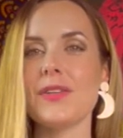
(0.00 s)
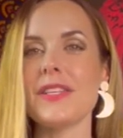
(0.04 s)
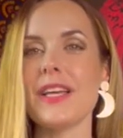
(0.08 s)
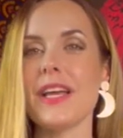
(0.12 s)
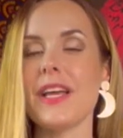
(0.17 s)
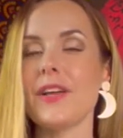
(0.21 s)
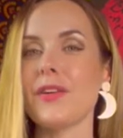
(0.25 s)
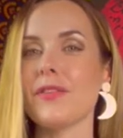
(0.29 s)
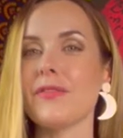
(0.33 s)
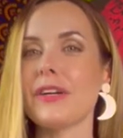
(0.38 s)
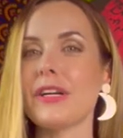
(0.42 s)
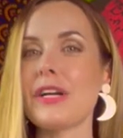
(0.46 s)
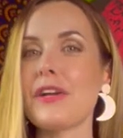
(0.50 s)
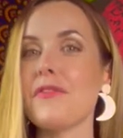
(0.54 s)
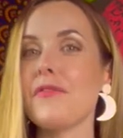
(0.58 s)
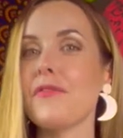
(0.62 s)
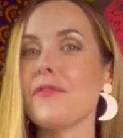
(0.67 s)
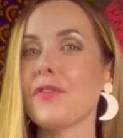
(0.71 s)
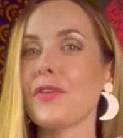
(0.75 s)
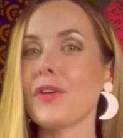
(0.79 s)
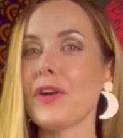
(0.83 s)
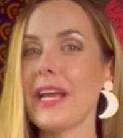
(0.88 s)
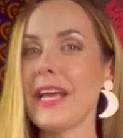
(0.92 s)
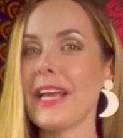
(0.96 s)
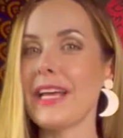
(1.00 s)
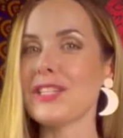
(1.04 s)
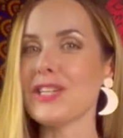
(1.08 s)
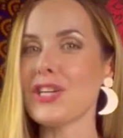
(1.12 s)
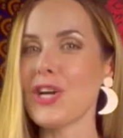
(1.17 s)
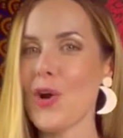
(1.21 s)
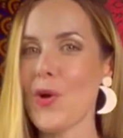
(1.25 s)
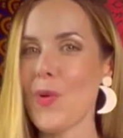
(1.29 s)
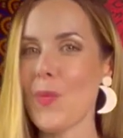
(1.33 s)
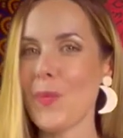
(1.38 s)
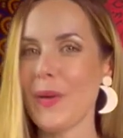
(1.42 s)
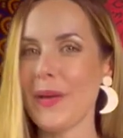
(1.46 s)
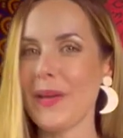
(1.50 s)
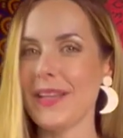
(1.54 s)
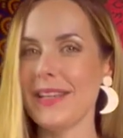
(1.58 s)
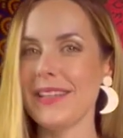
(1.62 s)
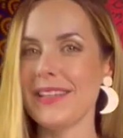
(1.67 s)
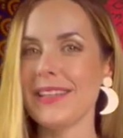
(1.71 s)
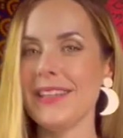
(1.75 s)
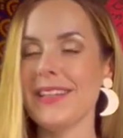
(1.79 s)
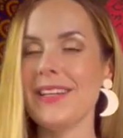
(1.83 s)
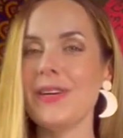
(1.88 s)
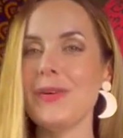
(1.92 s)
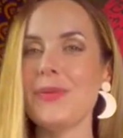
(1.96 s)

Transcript: say you're very free and open